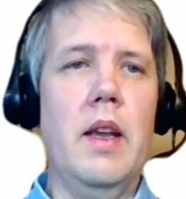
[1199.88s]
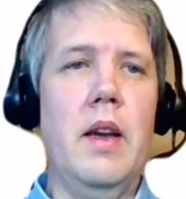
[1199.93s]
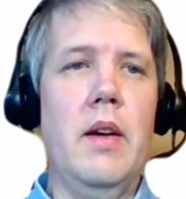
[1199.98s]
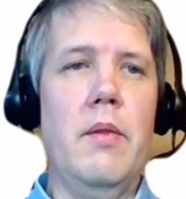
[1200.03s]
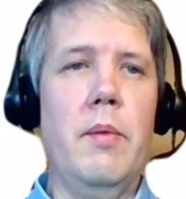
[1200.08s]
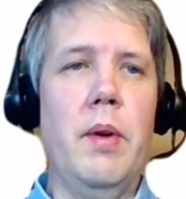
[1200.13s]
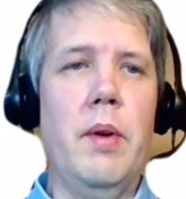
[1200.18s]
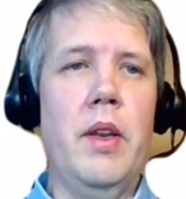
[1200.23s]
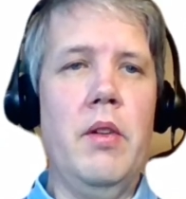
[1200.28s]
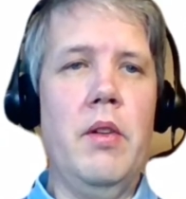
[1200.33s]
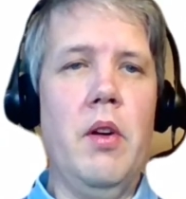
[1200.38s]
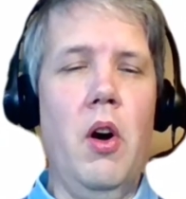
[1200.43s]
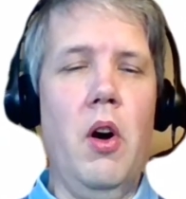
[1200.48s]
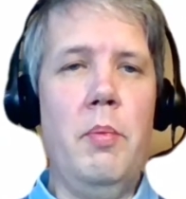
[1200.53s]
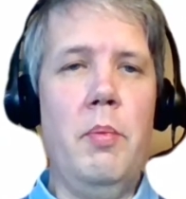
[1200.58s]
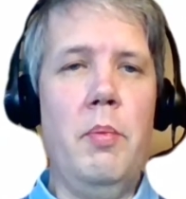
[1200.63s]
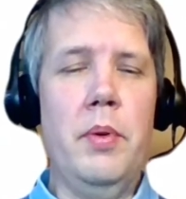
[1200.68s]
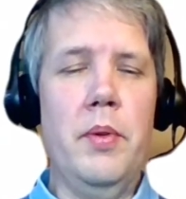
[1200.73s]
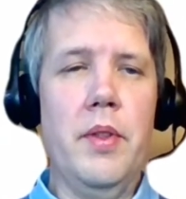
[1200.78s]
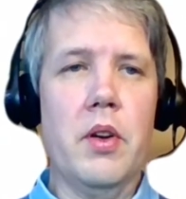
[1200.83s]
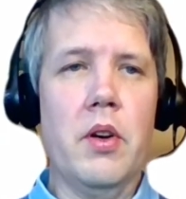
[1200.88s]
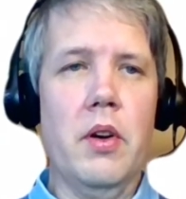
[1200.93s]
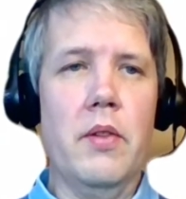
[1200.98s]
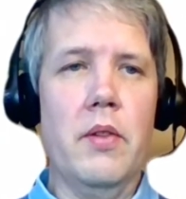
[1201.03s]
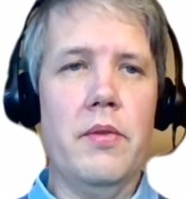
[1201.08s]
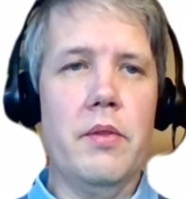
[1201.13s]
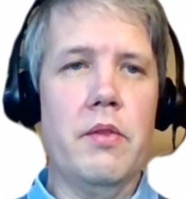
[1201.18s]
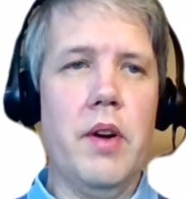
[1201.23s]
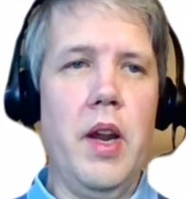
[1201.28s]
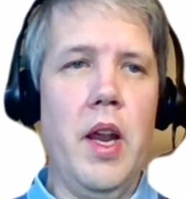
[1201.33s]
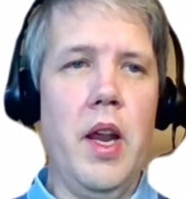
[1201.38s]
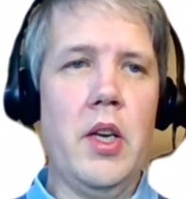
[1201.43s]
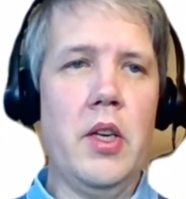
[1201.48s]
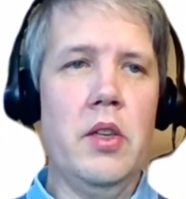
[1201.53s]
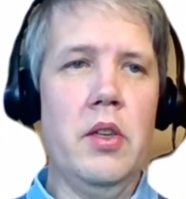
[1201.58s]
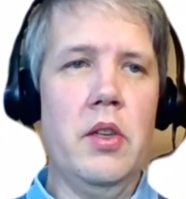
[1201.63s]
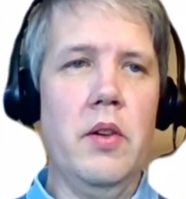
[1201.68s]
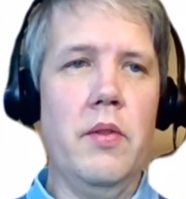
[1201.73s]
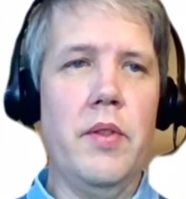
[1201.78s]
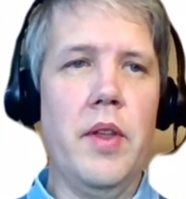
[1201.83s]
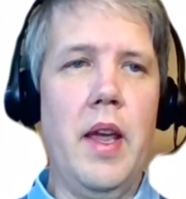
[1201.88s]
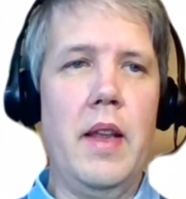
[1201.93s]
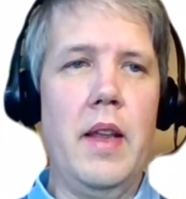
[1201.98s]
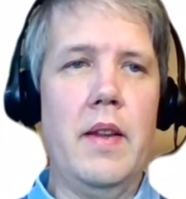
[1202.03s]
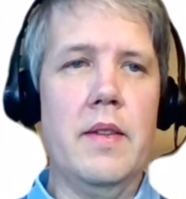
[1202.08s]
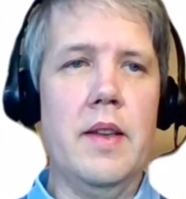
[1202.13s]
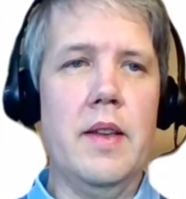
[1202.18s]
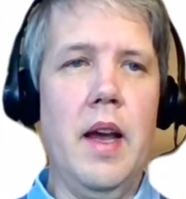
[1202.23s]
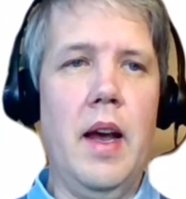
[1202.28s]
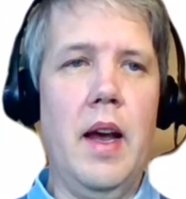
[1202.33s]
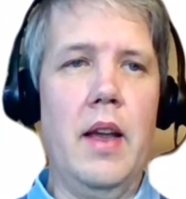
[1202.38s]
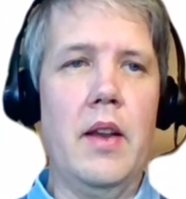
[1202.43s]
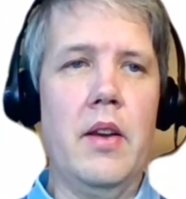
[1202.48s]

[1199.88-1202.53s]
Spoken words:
When you open the configuration of the SDI